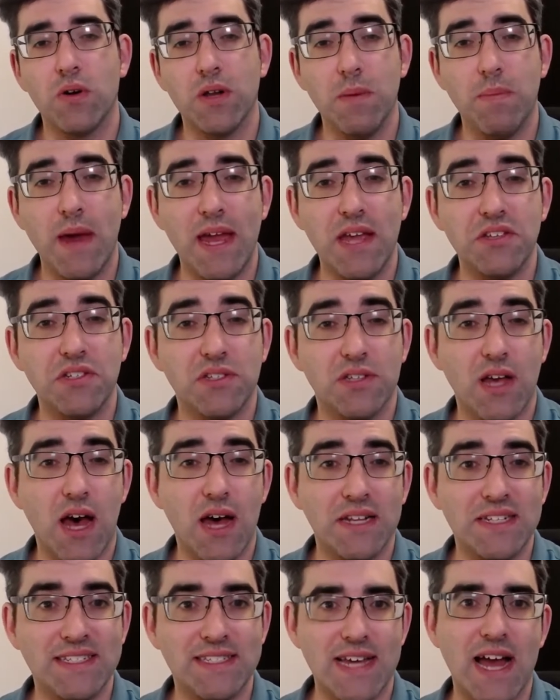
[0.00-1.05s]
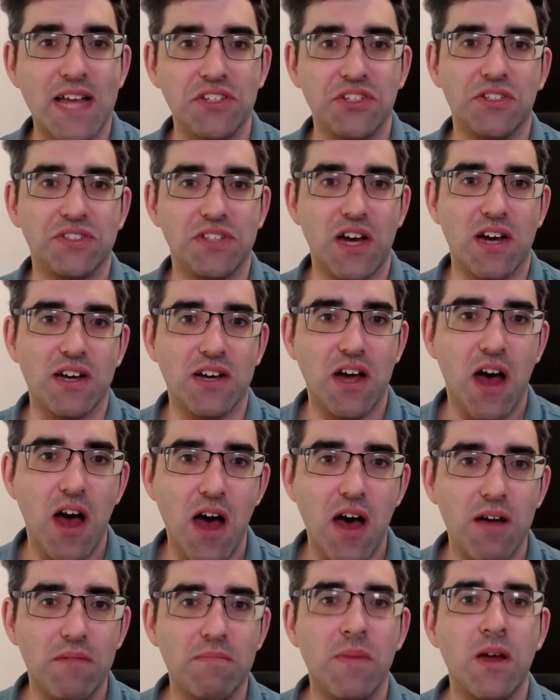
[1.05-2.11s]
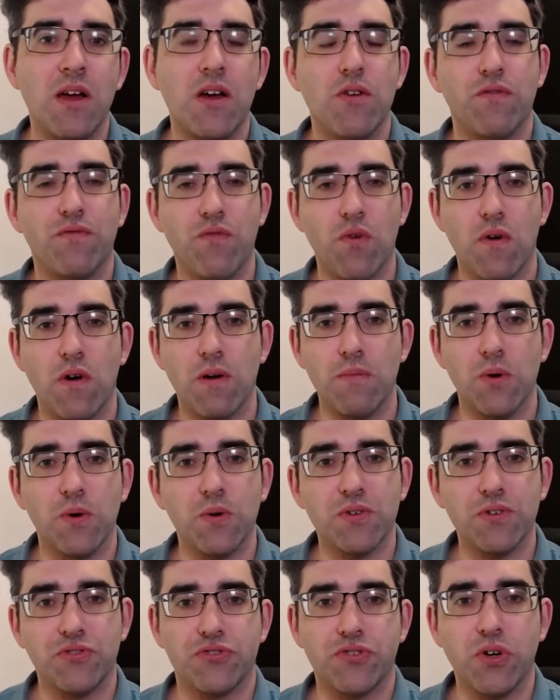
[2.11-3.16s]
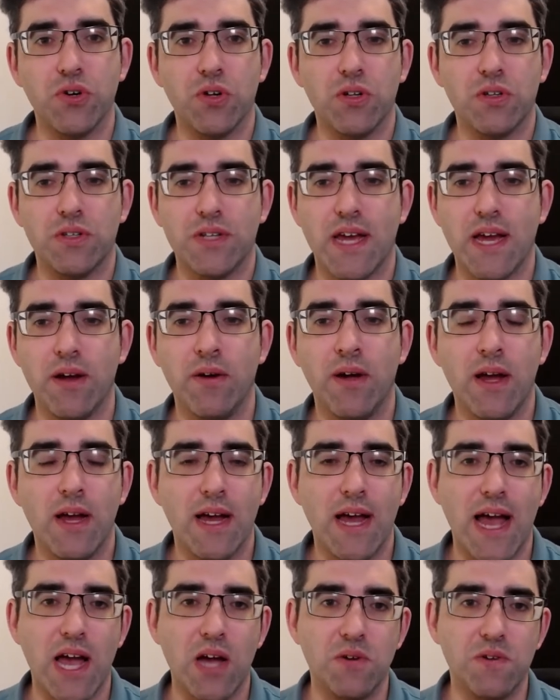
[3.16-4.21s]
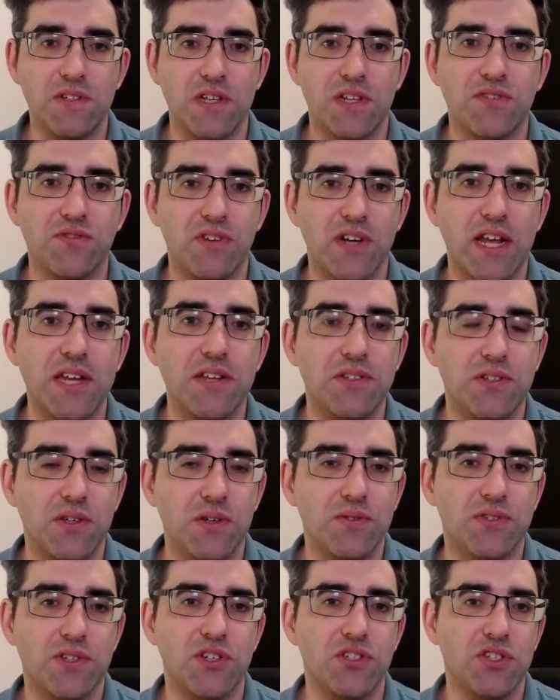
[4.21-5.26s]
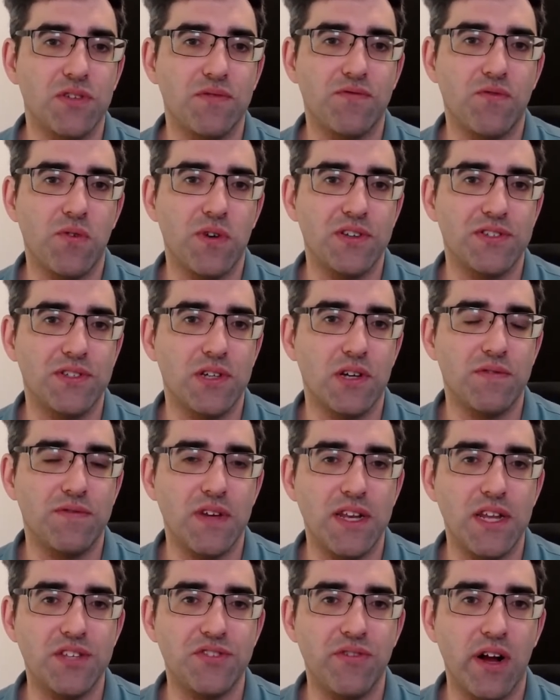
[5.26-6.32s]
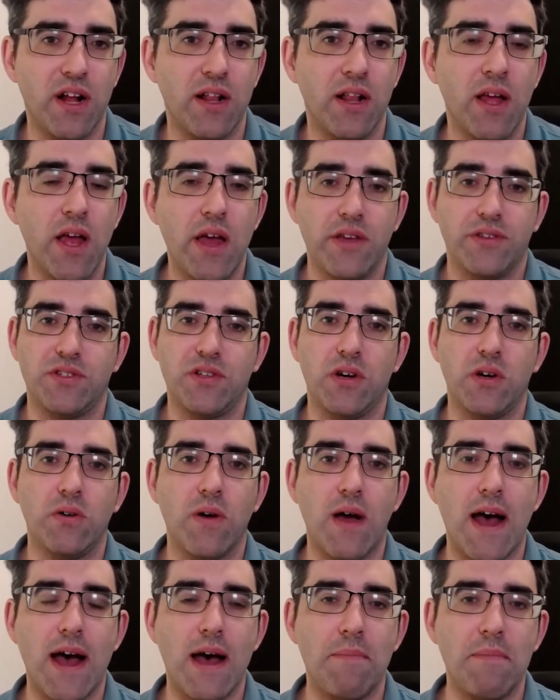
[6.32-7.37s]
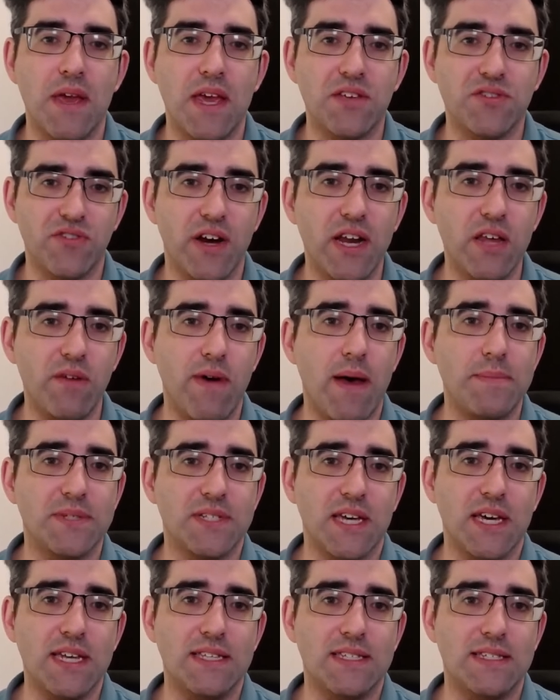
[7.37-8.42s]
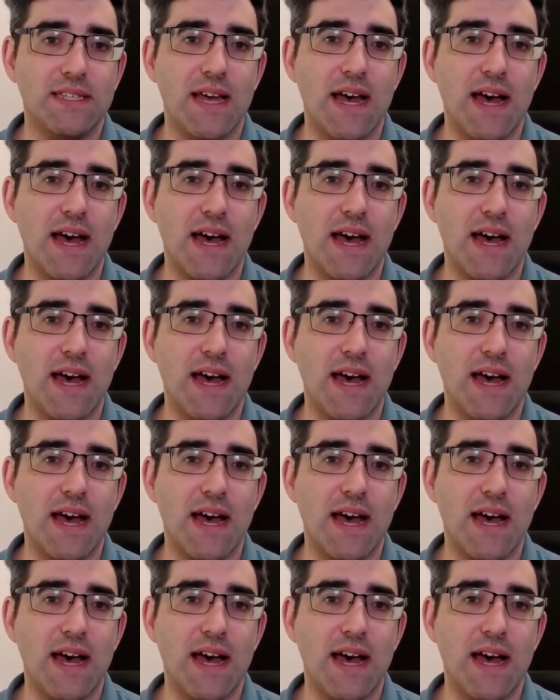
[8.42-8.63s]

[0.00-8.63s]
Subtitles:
pages on daniel.com for remote control. Now, how does this relate to searching for stuff in Israel? So Israeli websites,